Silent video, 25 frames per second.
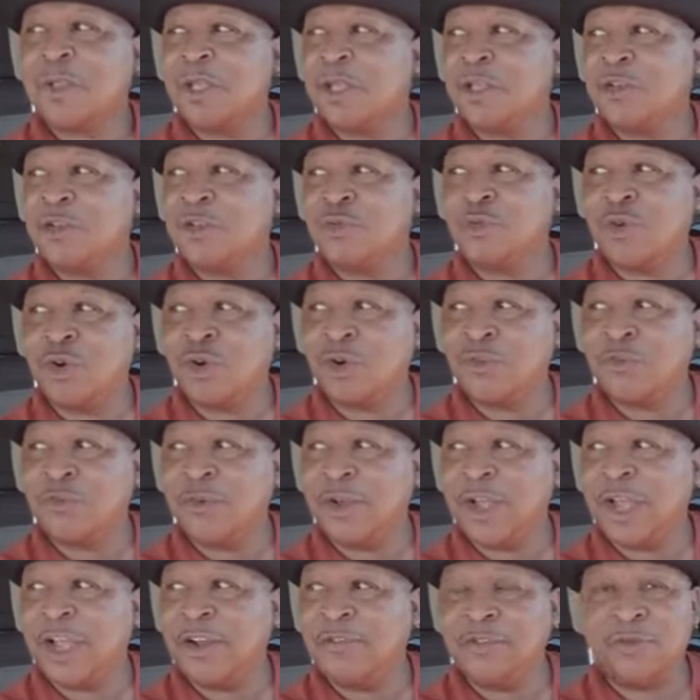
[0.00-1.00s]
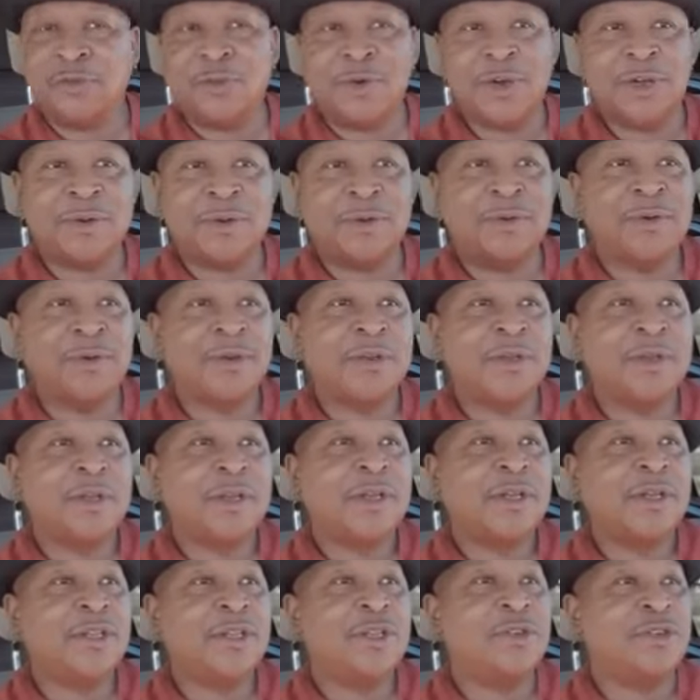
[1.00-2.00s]
it should work for everyone.
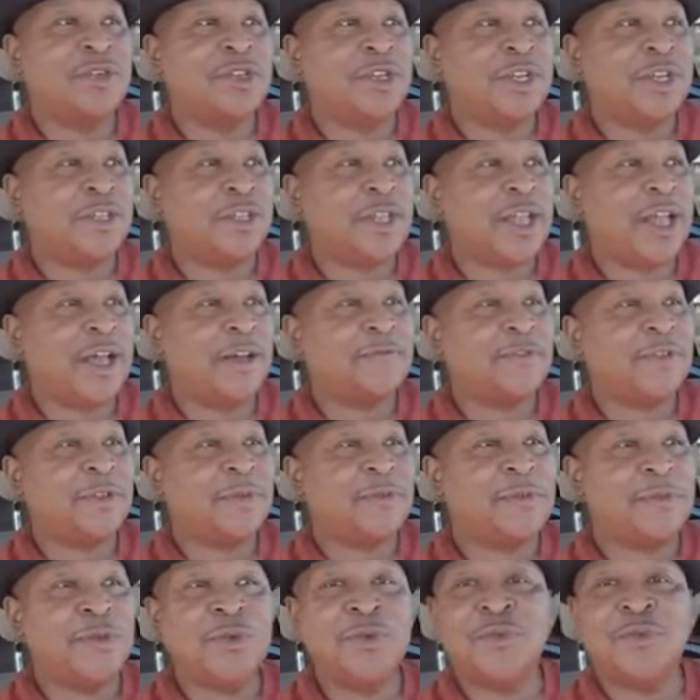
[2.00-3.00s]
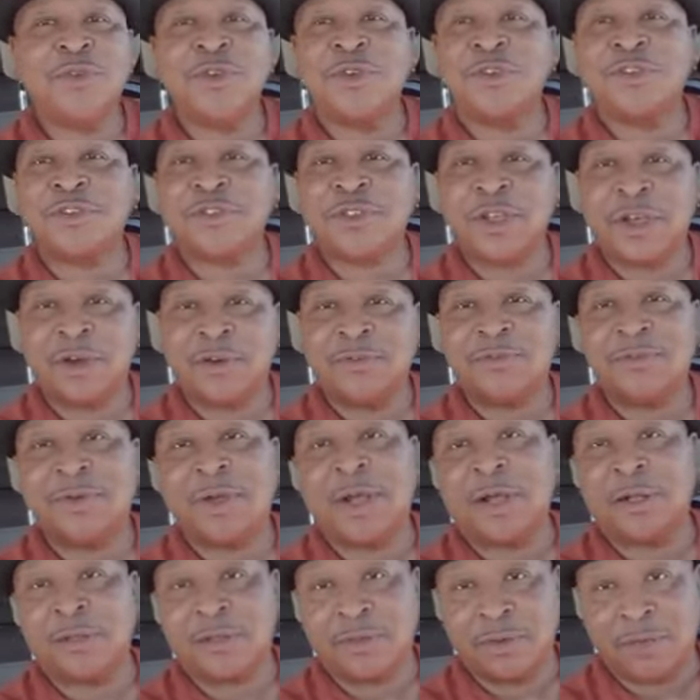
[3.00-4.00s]
You just have to move yourself
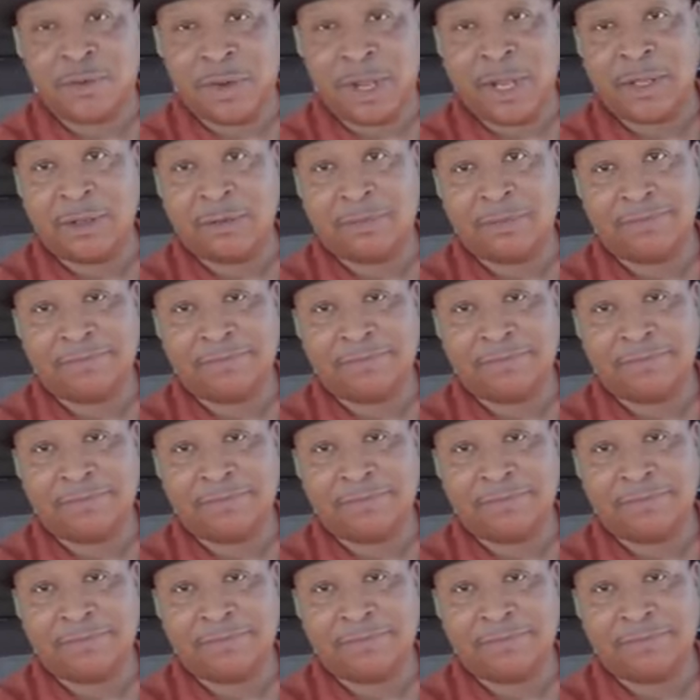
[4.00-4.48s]
out the way.